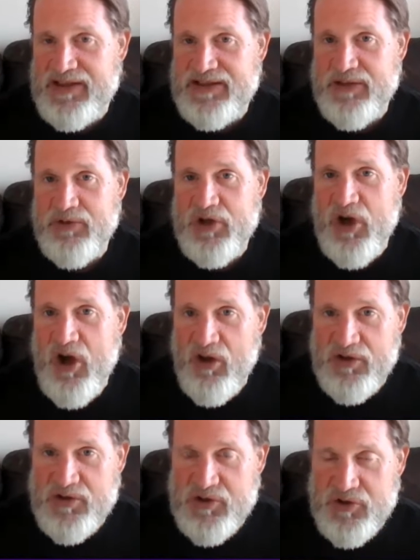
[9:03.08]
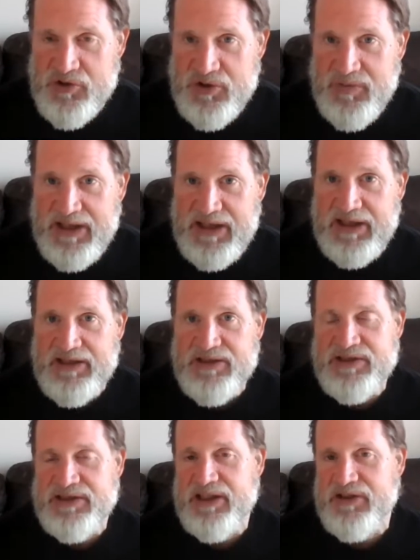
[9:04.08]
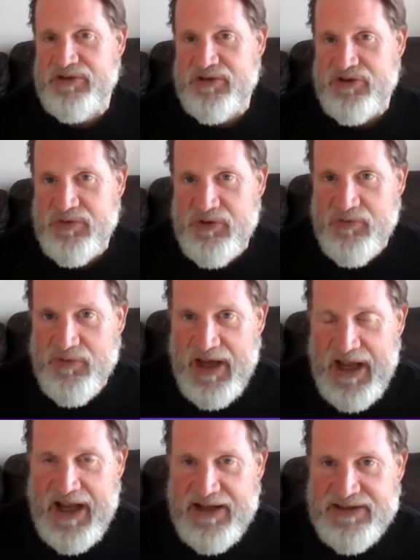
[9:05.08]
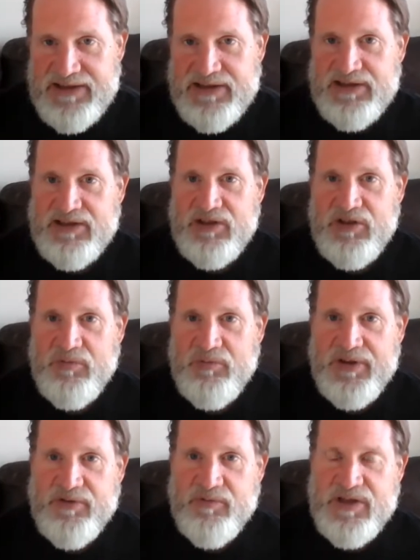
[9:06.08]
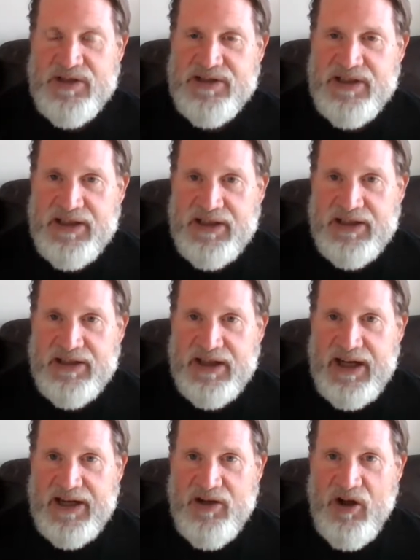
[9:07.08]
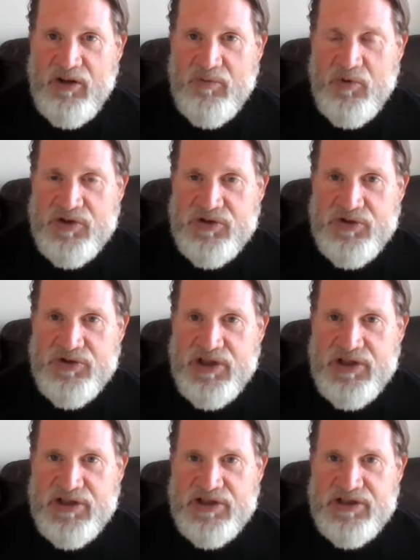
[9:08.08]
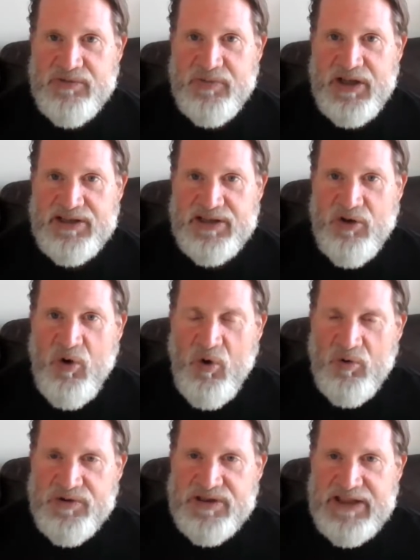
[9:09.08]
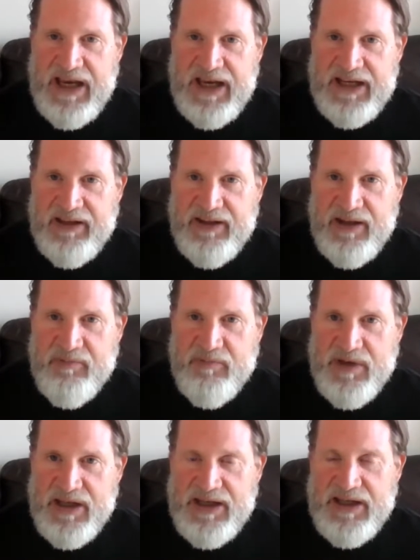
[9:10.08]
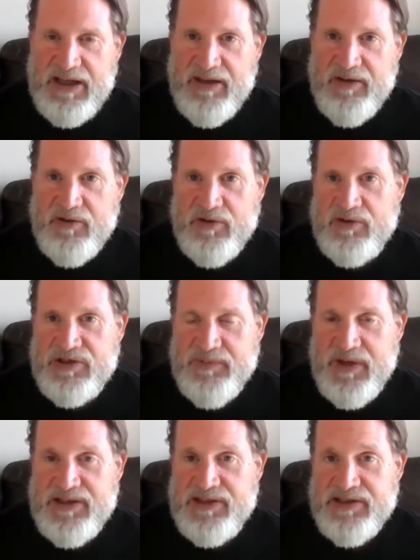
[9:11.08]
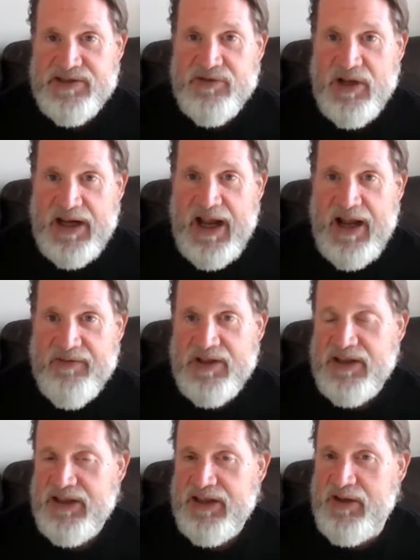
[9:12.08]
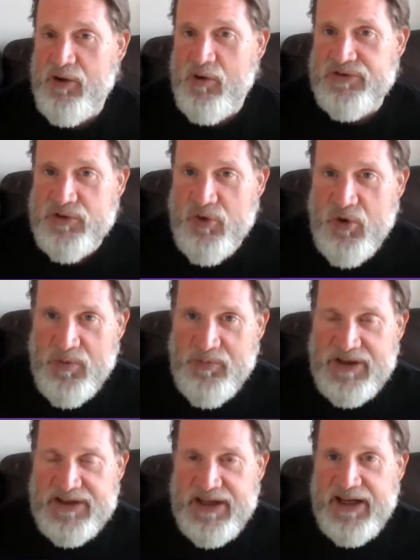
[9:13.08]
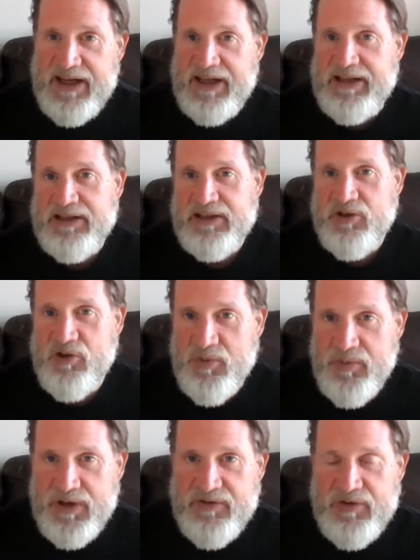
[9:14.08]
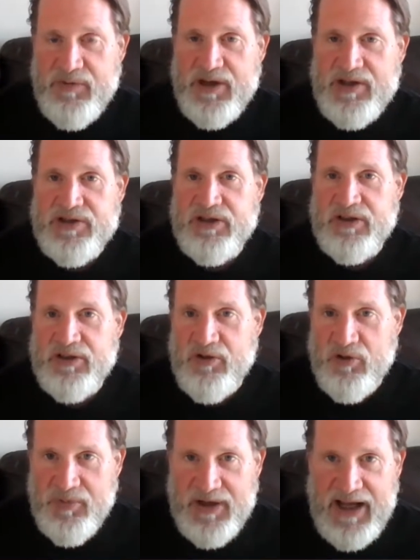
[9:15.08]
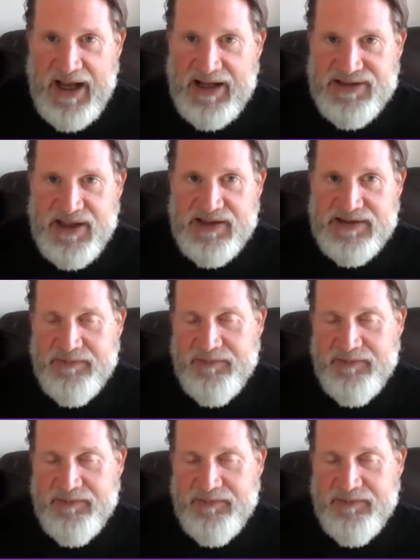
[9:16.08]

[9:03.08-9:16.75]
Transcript: that would call it a social media, just like a social media React. But the reason that I call it more a search engine is because it holds data that many other spaces do not have. It holds corporate data, corporate information, and corporate access.